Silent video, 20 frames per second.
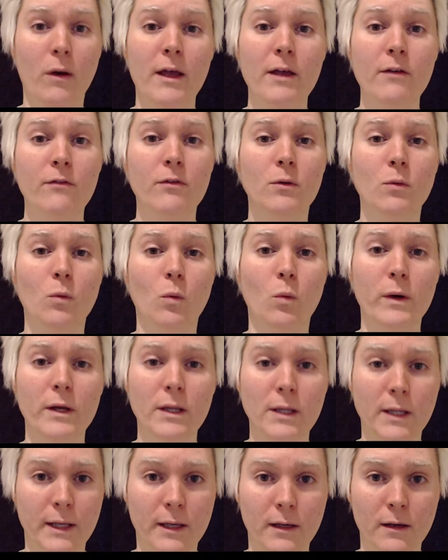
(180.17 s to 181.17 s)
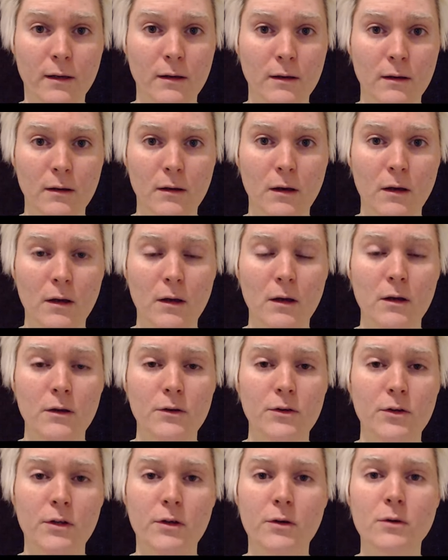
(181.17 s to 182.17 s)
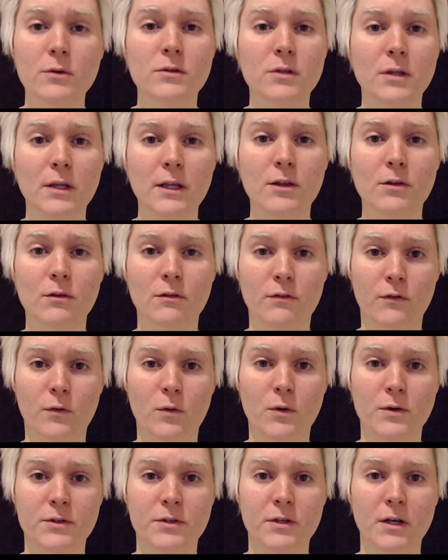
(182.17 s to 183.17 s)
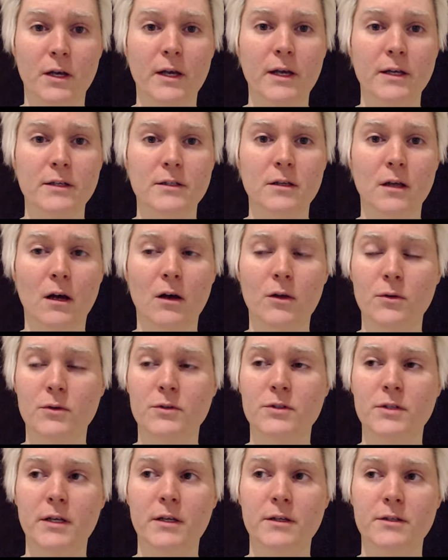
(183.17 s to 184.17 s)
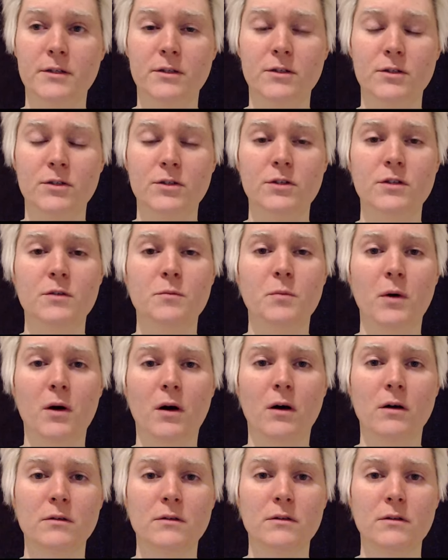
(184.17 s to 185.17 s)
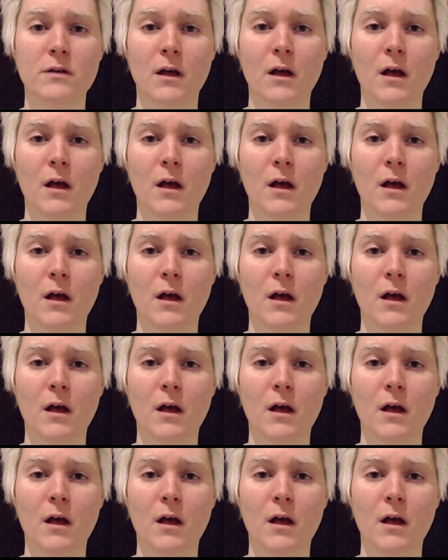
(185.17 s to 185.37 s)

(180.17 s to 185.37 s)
even willing to use lethal force against other citizens just because